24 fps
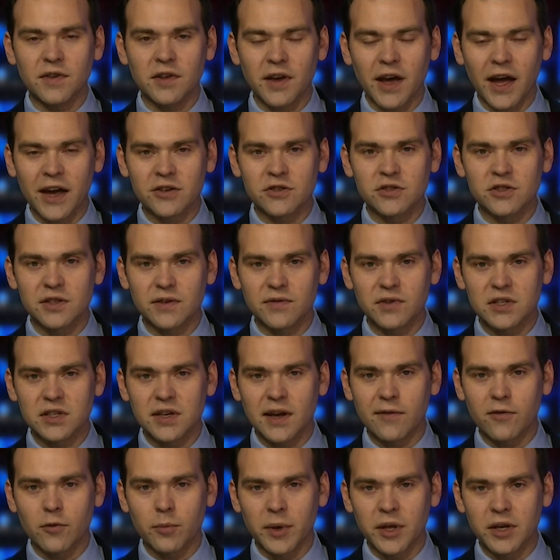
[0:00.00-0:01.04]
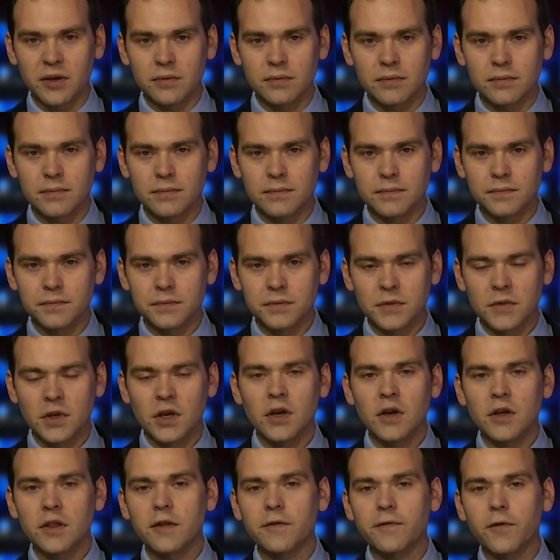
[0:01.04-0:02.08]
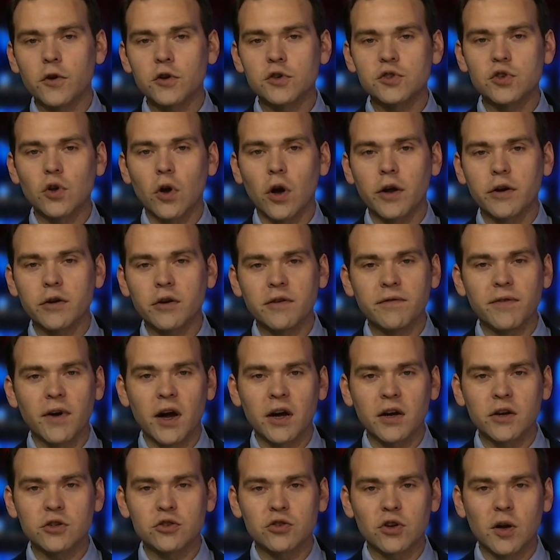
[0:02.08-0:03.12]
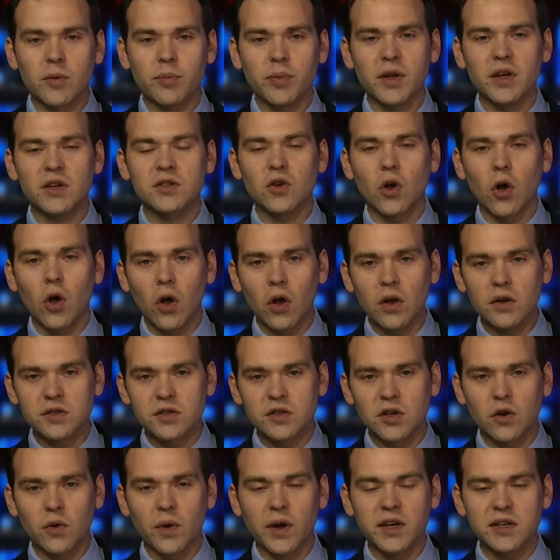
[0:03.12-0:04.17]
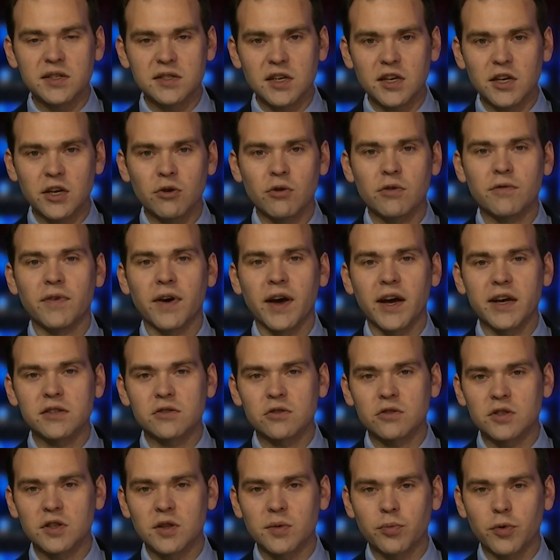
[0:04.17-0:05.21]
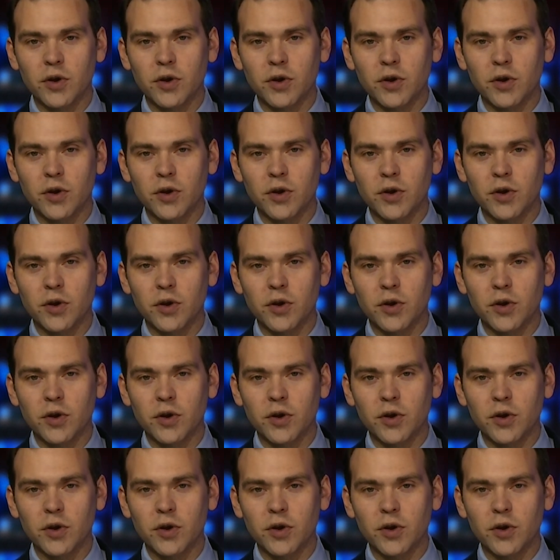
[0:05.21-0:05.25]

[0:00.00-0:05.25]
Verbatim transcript: the actions of its government. The first daughter, Ivanka Trump, is also a senior advisor to the